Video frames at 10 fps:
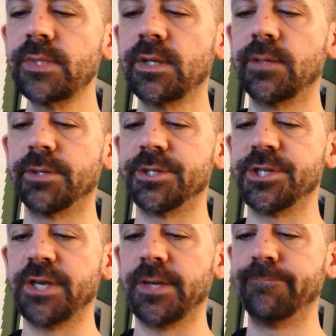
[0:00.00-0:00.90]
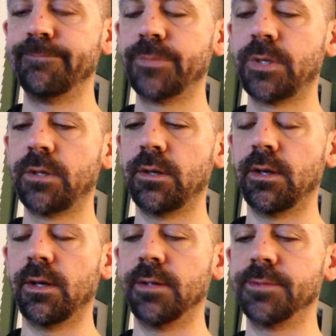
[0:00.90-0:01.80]
up our G.
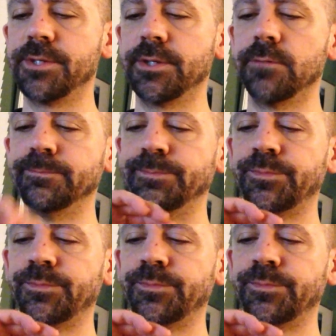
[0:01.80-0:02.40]
So